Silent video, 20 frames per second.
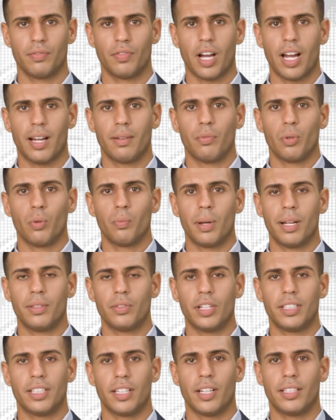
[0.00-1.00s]
5 per
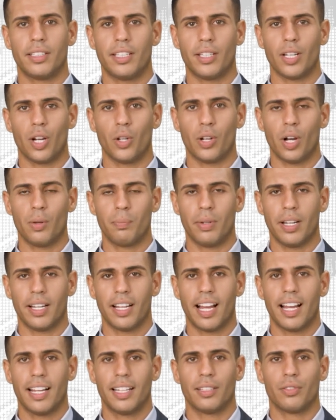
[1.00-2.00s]
metric ton at RMB
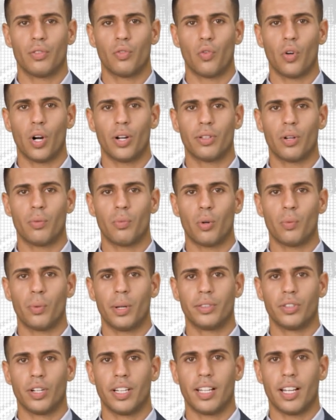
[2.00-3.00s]
8200 per
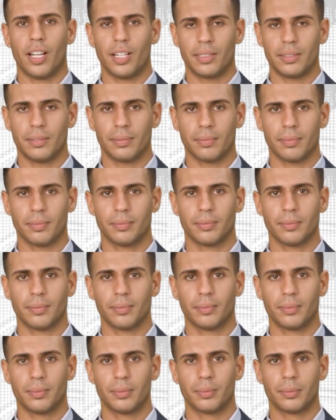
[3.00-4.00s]
metric ton.
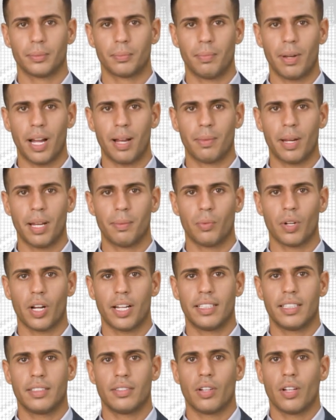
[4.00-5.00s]
PP
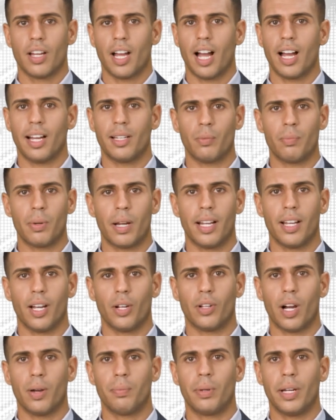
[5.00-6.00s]
prices are higher by
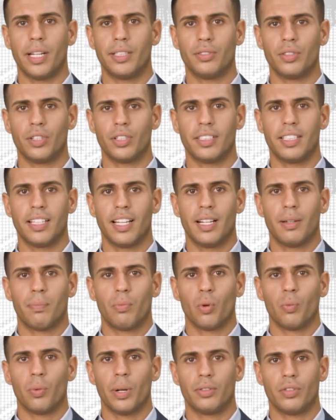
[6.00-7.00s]
RMB 13
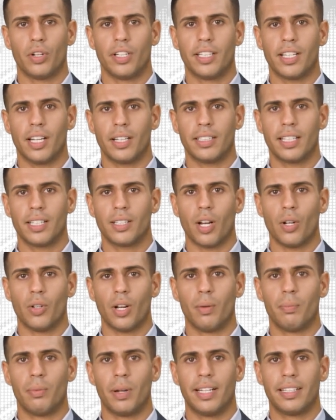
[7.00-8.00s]
per metric ton at
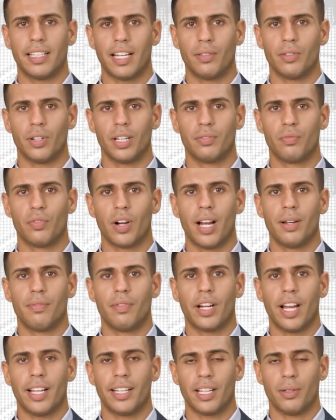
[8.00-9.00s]
RMB
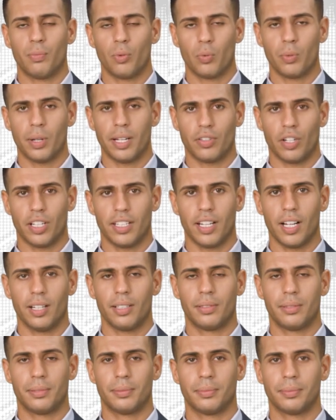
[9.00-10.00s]
7590 per metric
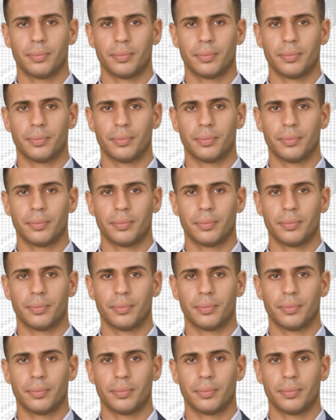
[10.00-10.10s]
ton.